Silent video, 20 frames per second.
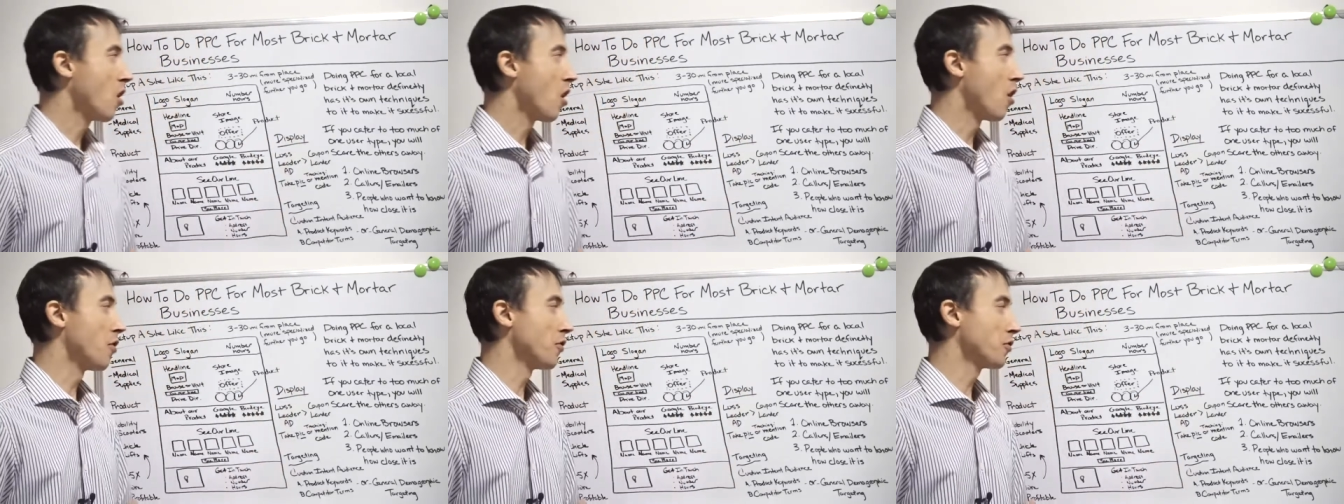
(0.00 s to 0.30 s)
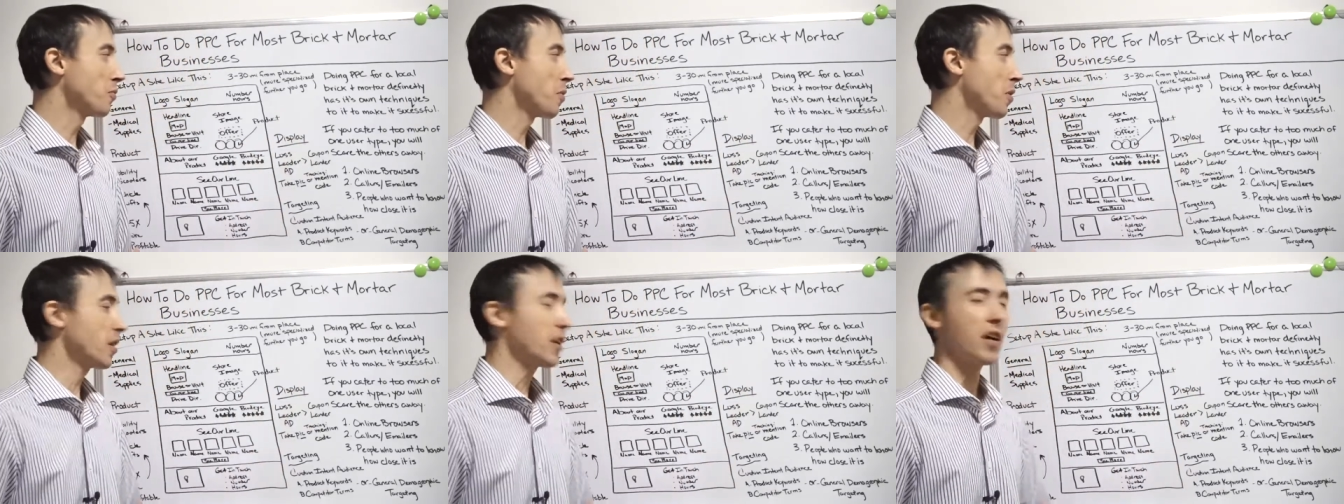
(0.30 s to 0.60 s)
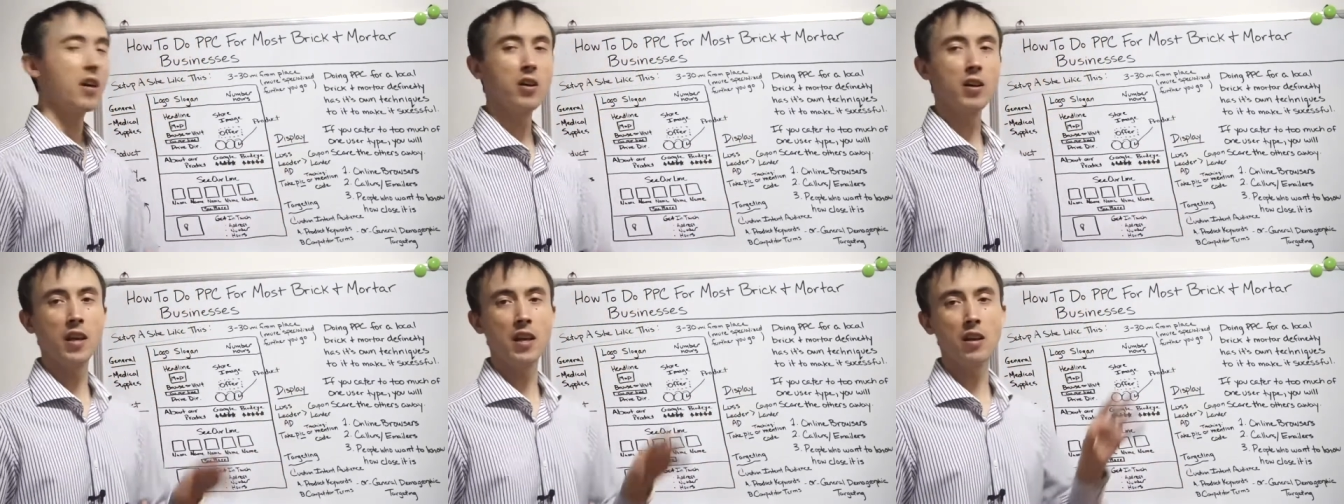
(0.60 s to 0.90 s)

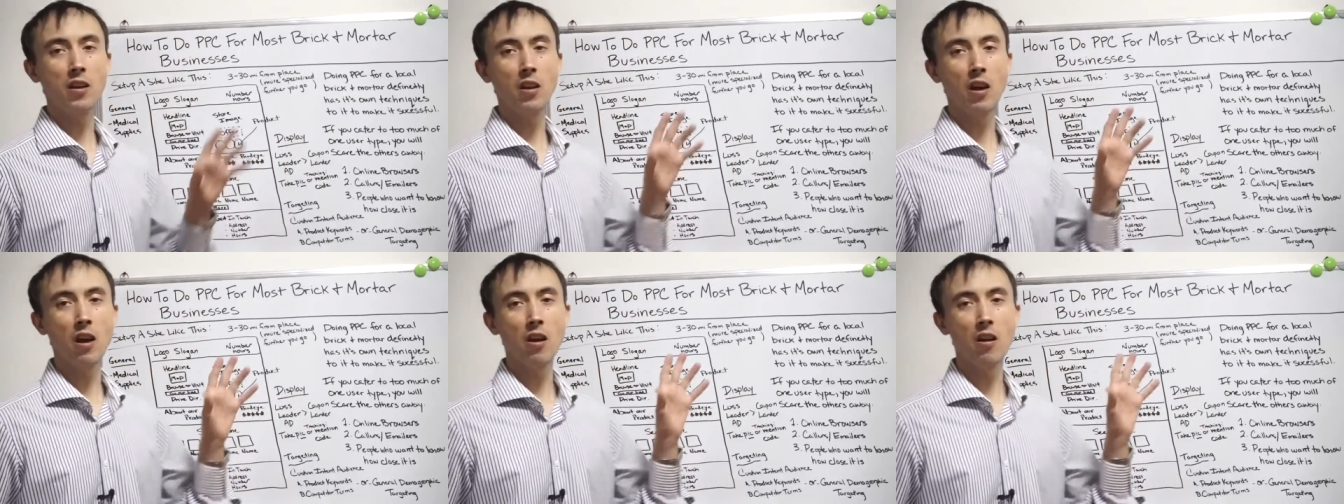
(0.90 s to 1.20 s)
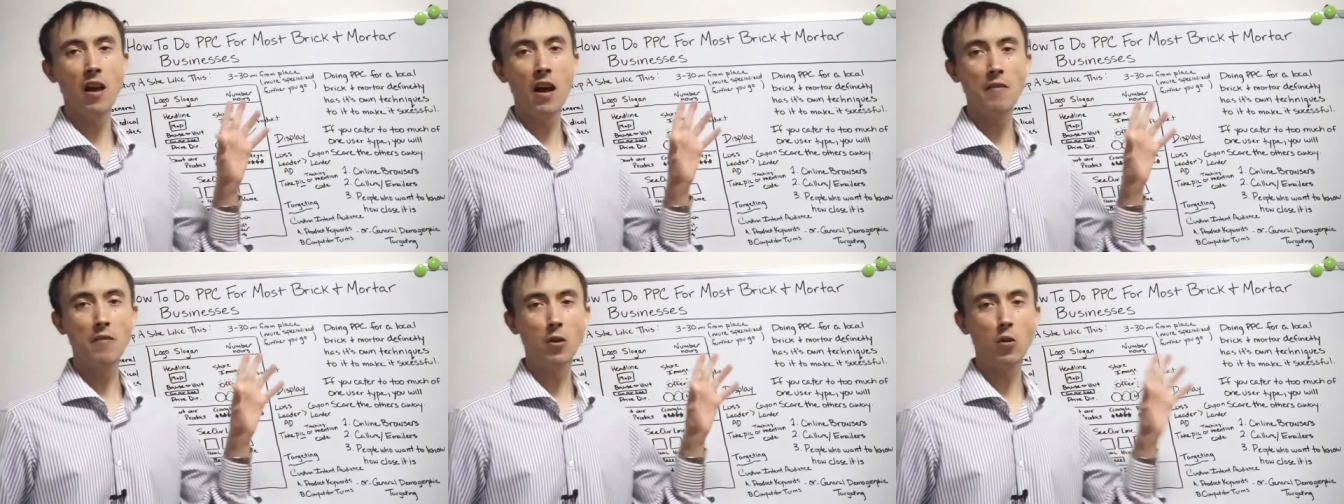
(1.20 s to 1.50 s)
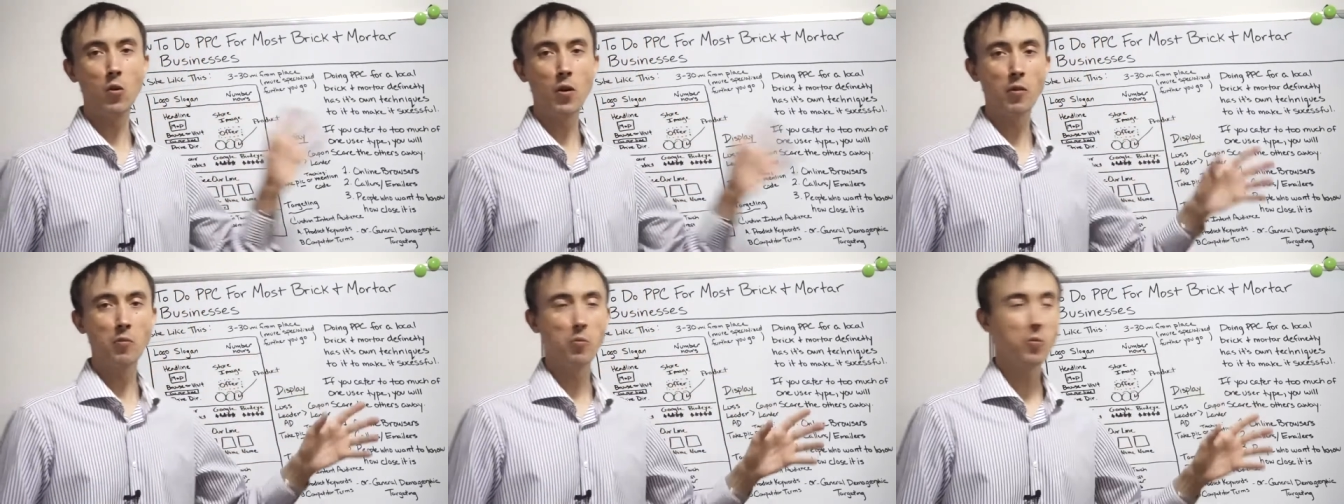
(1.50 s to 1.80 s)
Ultimately, I'll have a
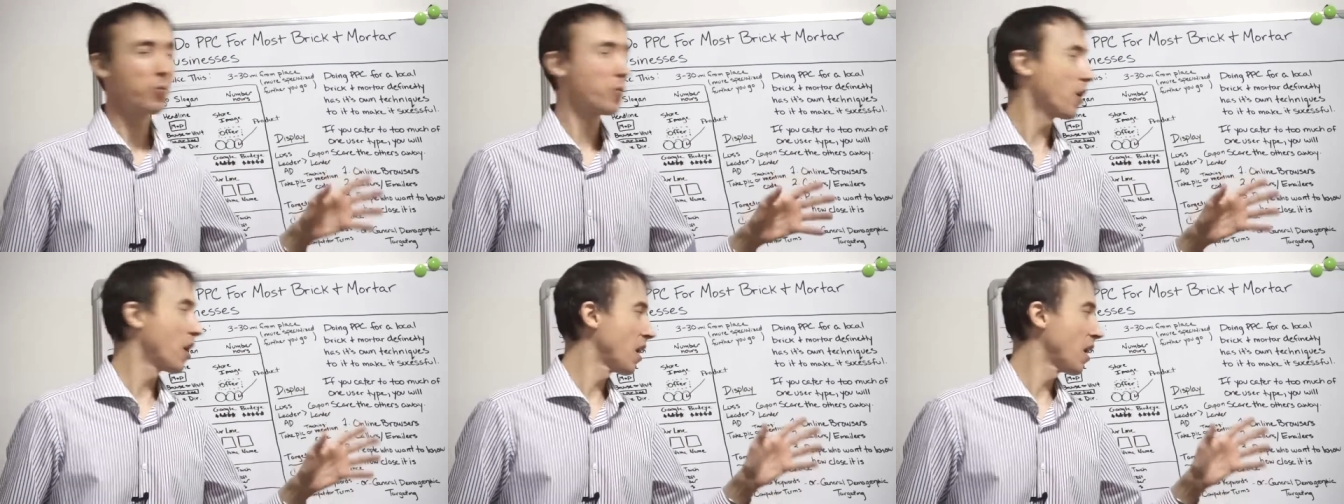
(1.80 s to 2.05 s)
quick